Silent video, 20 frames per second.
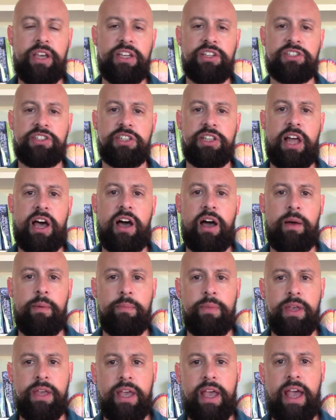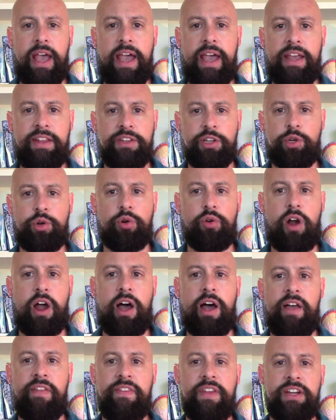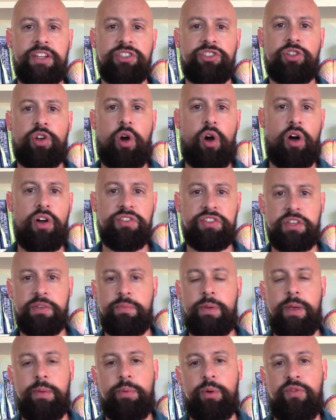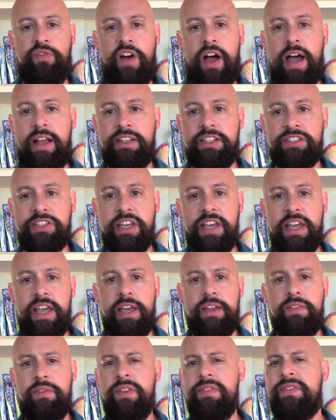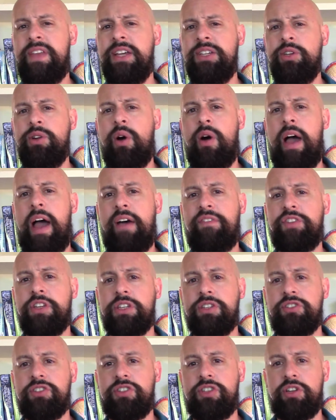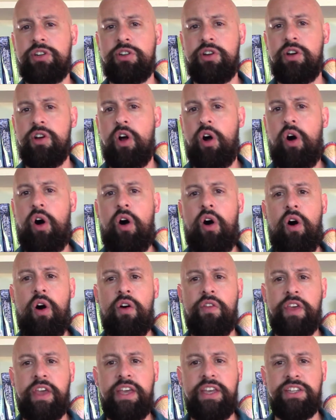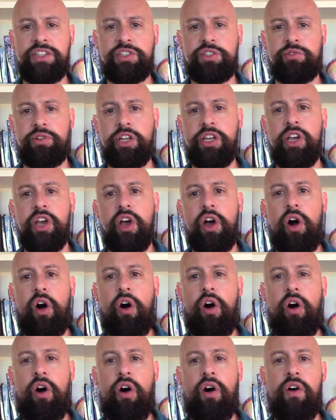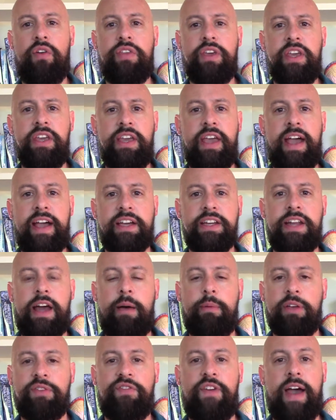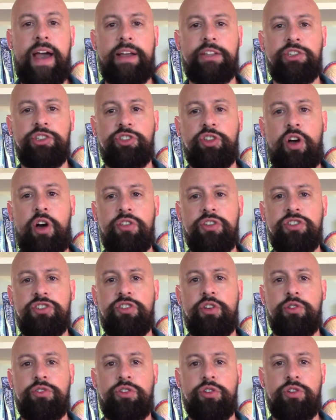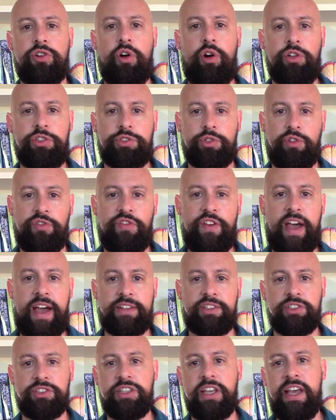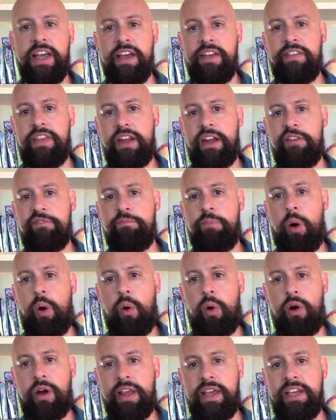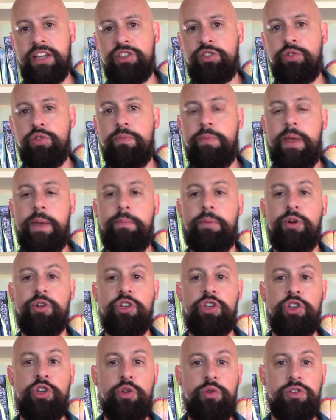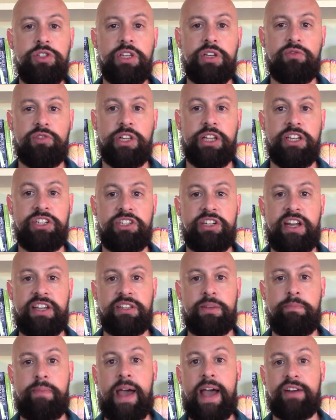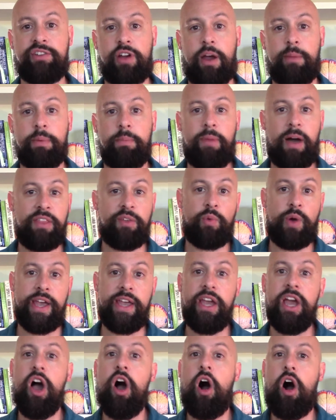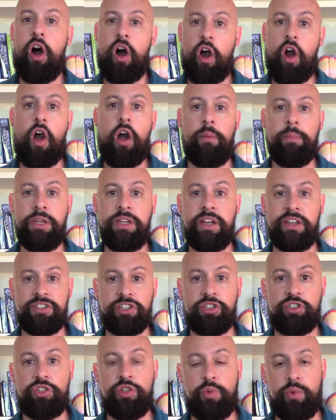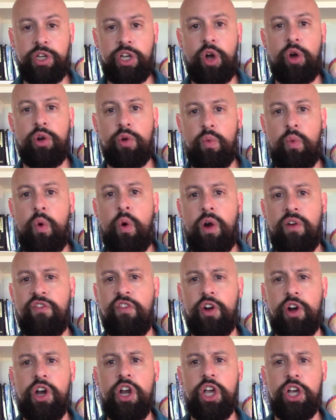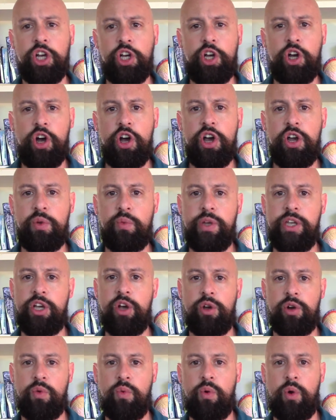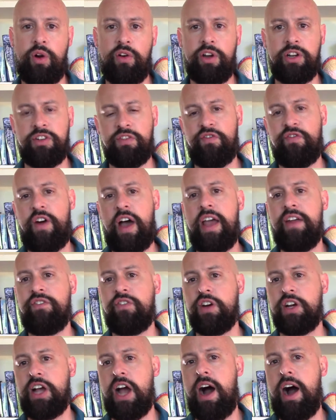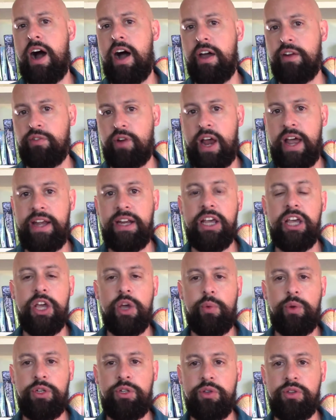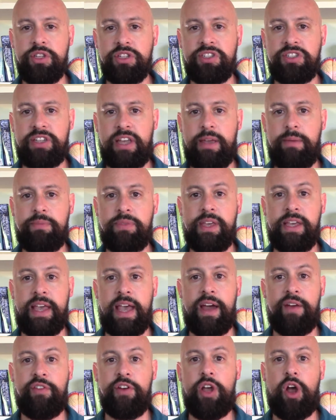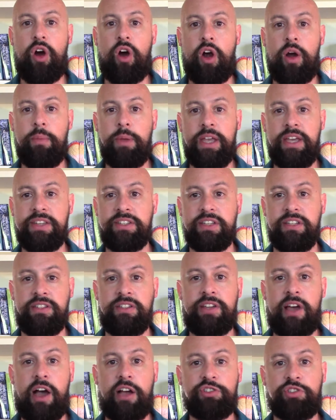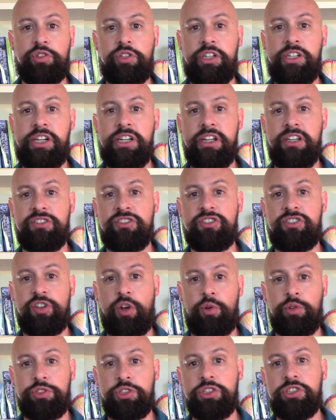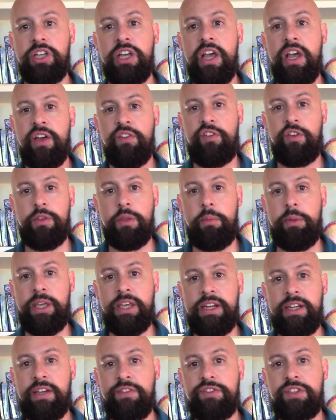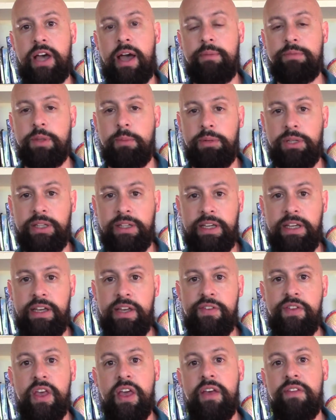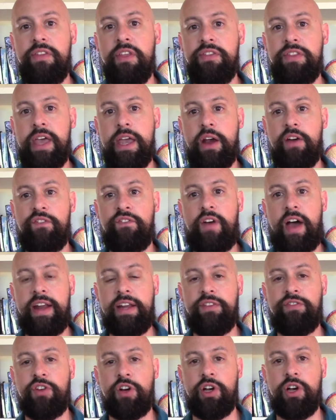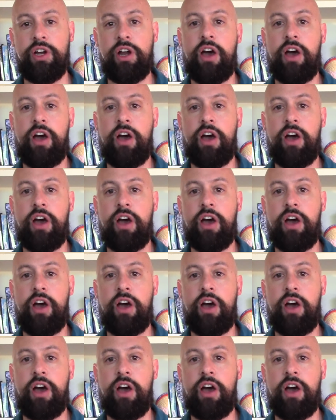Islam and the Quran that is causing people violence. Then you don't have to consider all the history, all the economic factors, all the sociocultural factors that have poured into people using religion as a backdrop. And by the way, our army does it too. We go to war for good. We go to war to fight for God, right? We do the same thing. Every army has indoctrinated its soldiers from the beginning of time to believe that they are fighting for good.